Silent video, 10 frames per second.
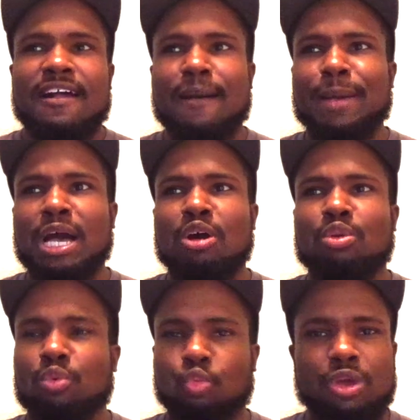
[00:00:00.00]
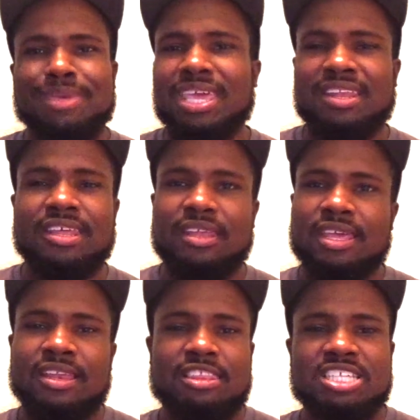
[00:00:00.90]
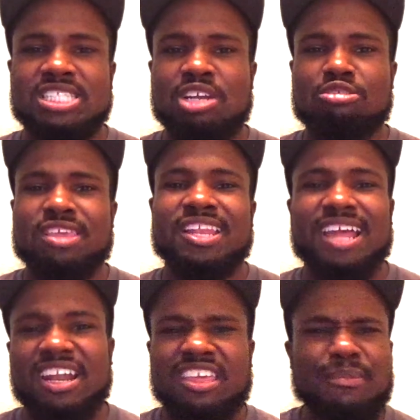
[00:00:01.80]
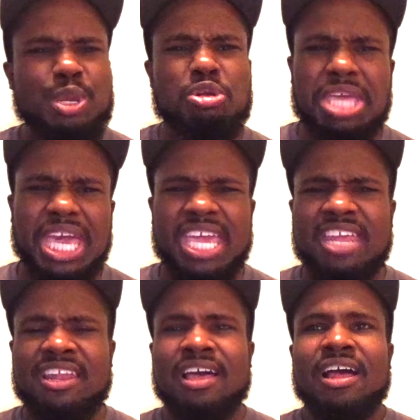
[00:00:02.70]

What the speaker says: about women and just understanding how to communicate,